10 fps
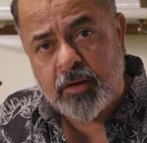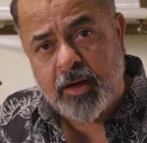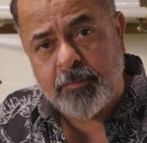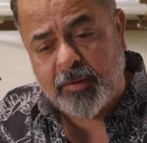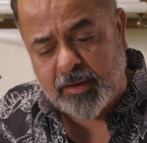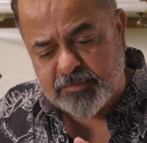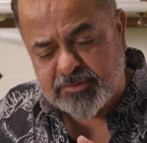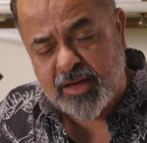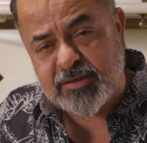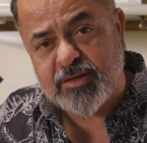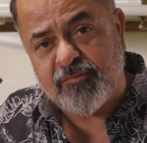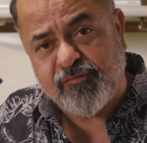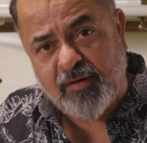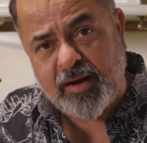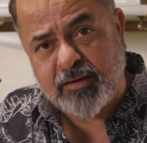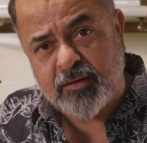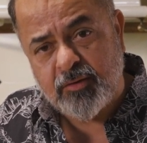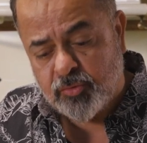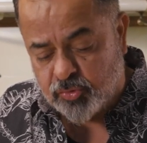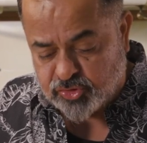it becomes nice and flat.
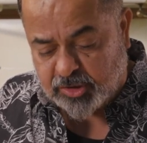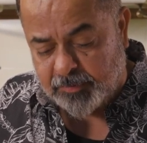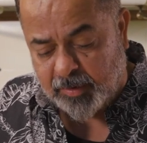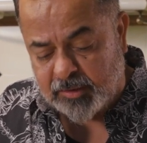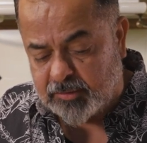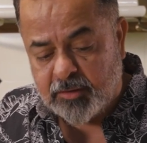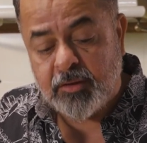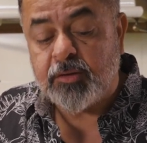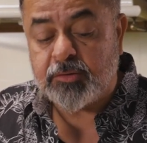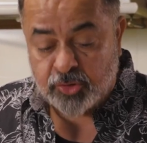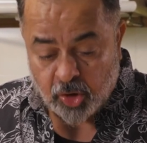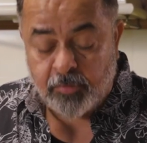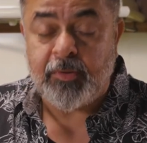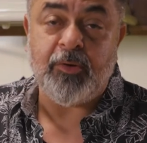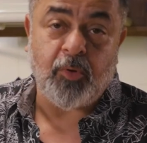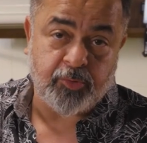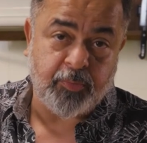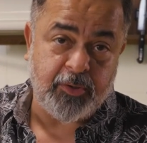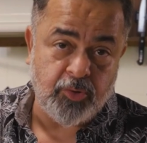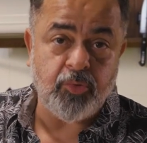Uske baad, normally what
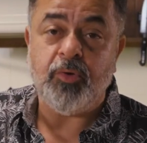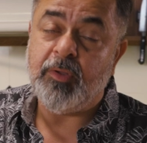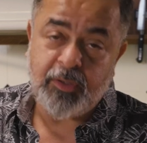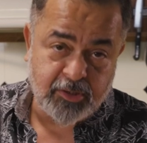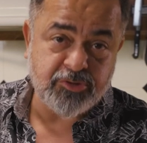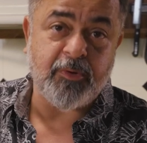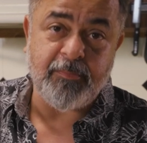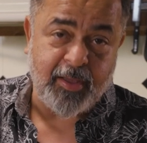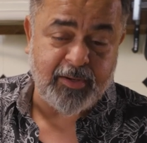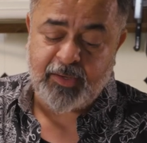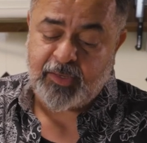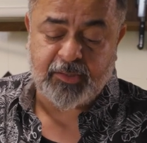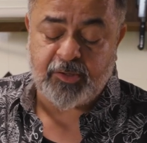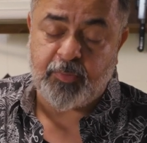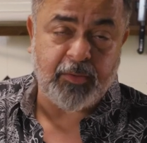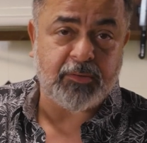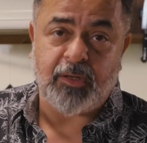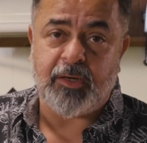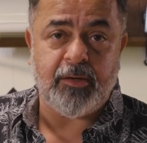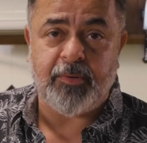we do is we marinate it with a
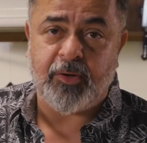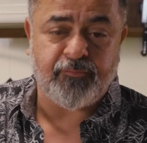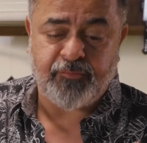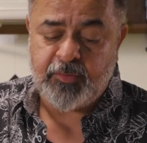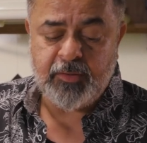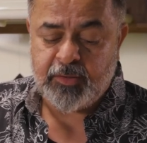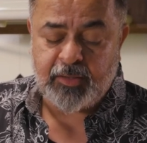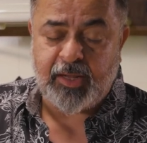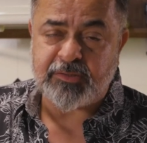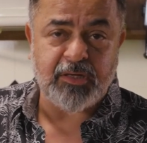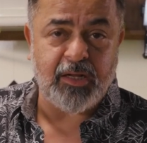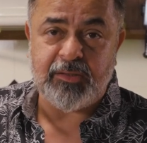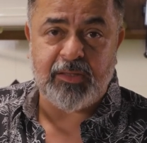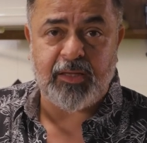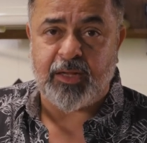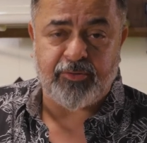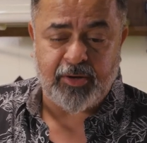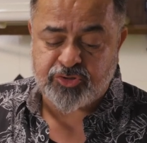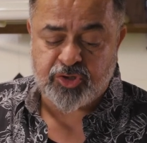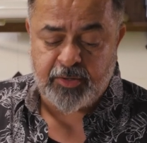little bit of nice haldi and
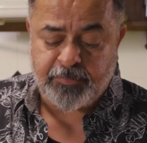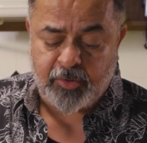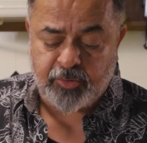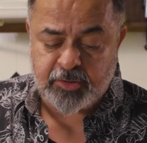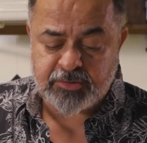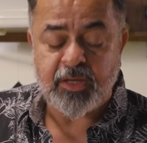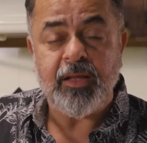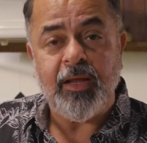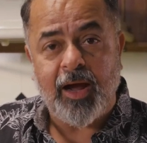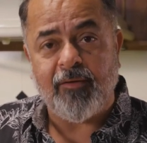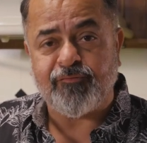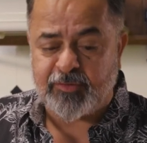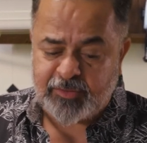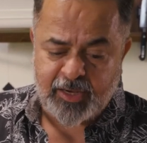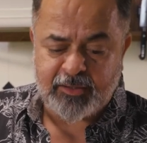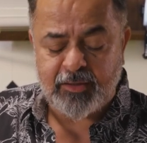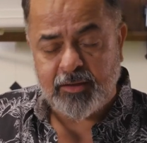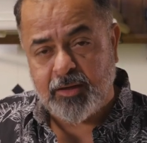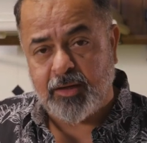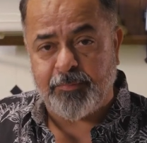red chili powders. After that,
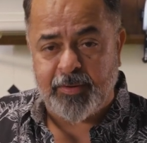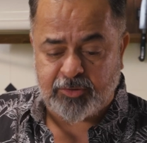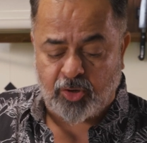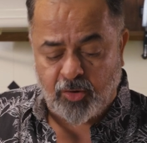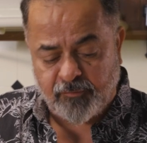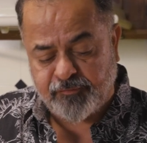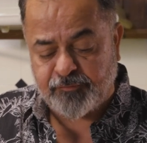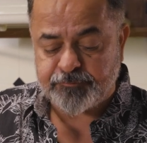a bit of